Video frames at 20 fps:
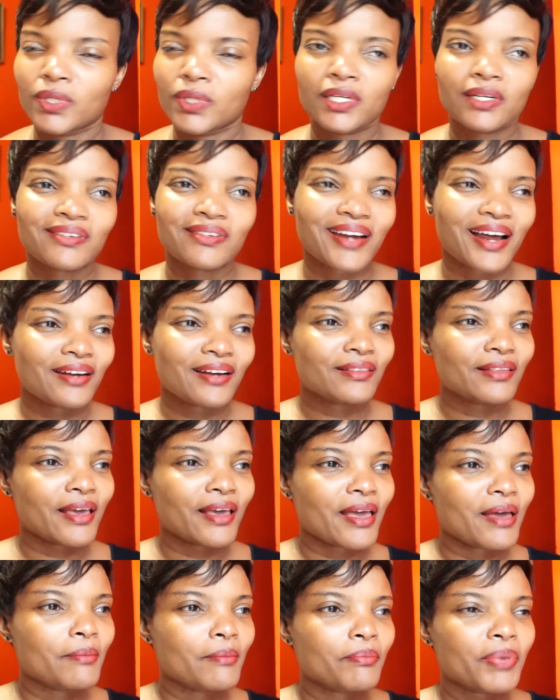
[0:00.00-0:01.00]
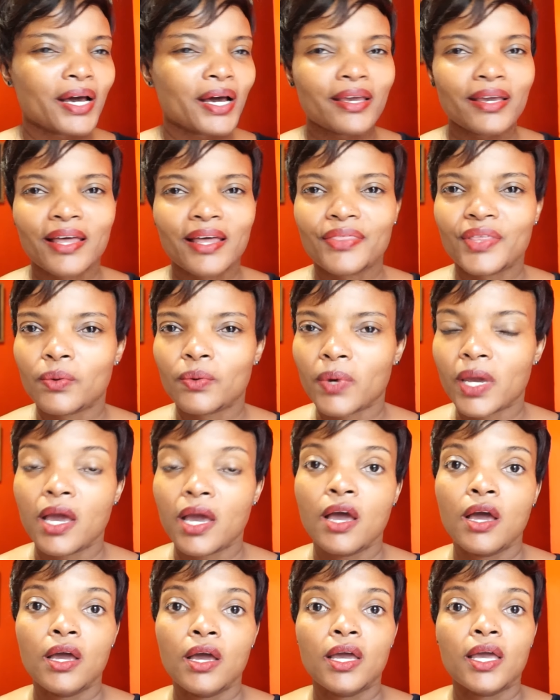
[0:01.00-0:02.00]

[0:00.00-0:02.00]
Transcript: will run the empire the way.